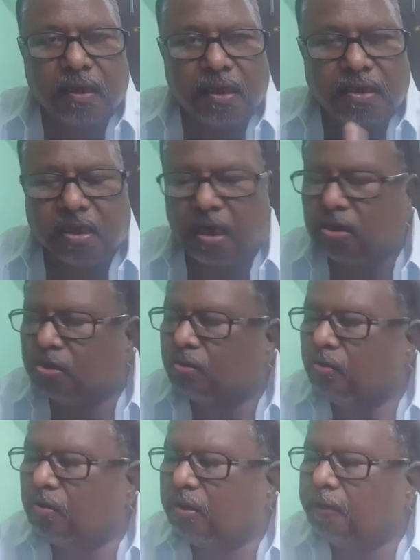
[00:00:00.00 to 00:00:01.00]
is
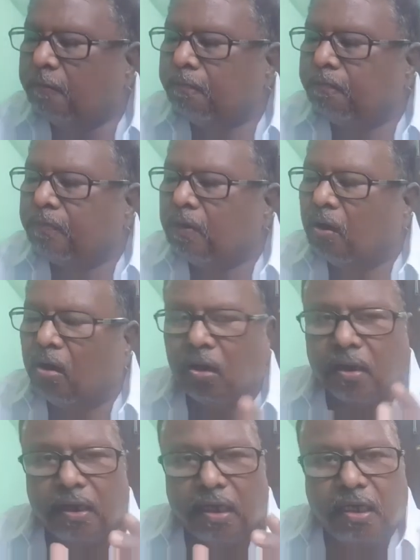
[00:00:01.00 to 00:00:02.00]
controlled
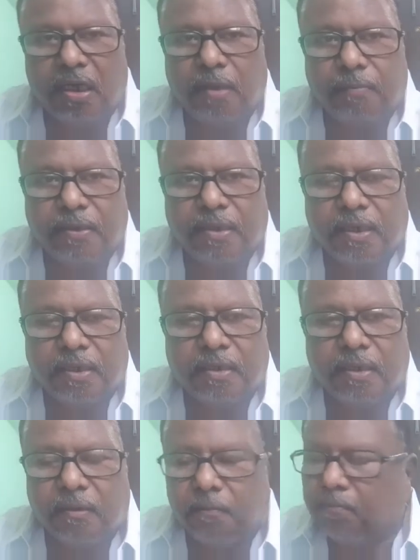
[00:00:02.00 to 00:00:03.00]
or inhibited
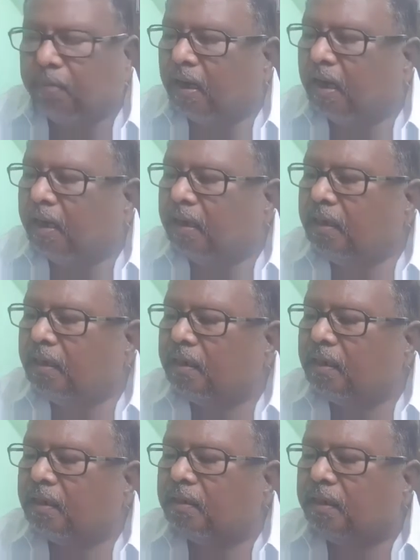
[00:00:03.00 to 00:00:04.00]
by
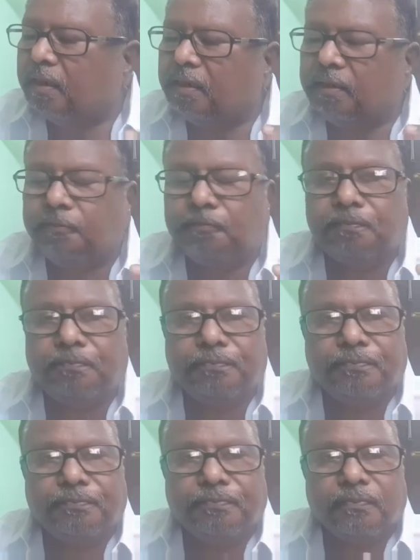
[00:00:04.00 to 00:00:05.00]
the
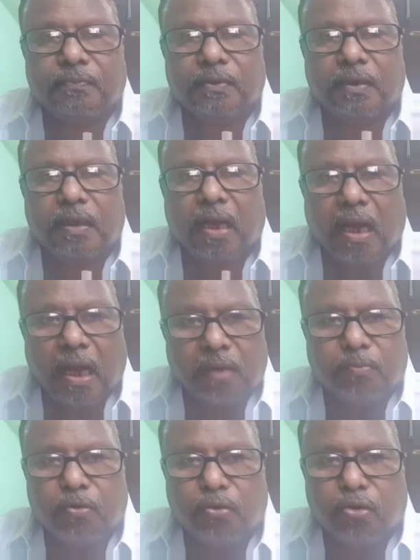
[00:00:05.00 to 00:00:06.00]

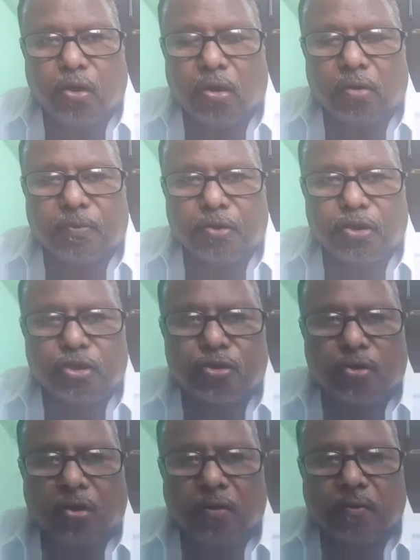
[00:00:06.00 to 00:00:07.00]
hormone called
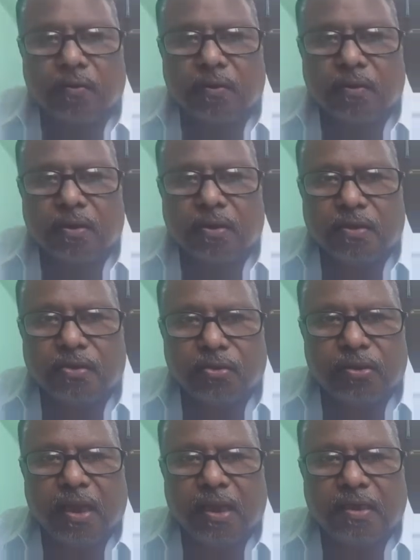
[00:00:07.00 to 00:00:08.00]
progesterone, so
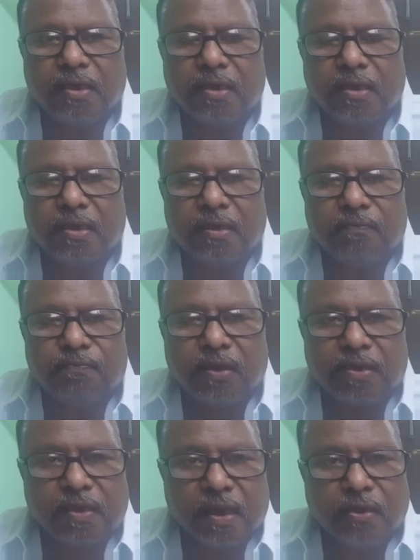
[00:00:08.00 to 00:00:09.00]
that the
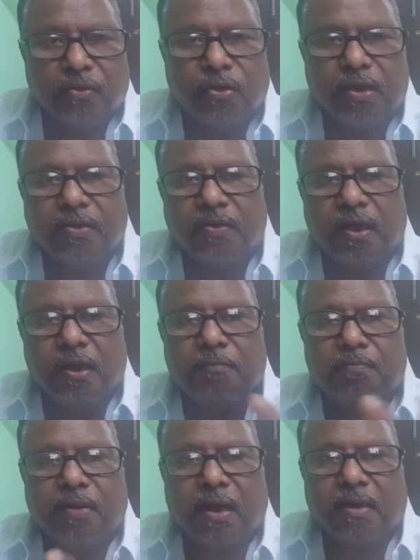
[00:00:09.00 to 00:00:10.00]
zygote is
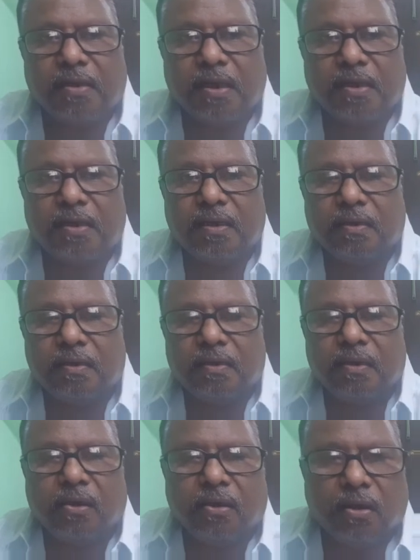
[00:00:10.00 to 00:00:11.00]
implanted
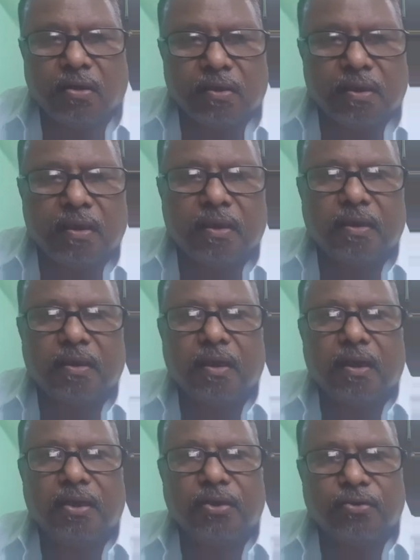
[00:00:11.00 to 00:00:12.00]
on the
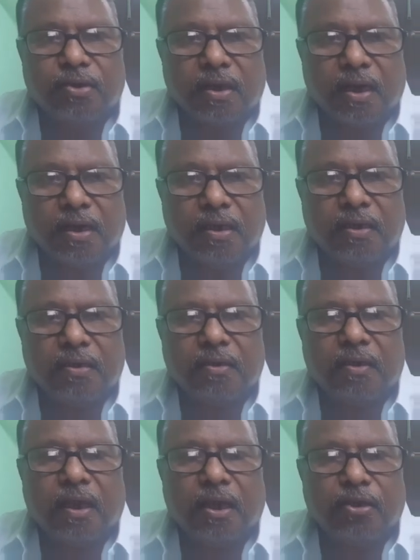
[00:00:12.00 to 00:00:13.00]
uterine
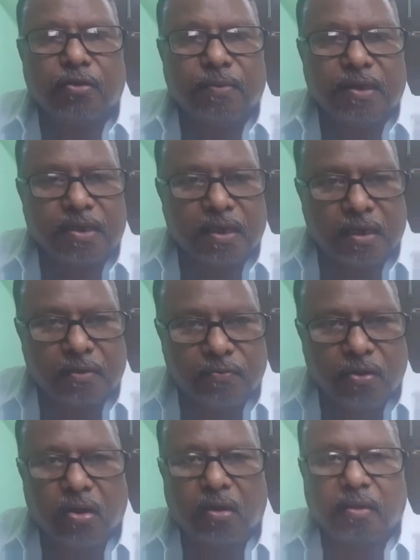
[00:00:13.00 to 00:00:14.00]
endometrial
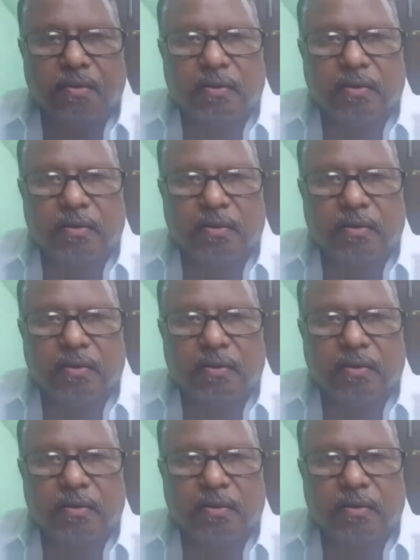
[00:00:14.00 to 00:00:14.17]
wall.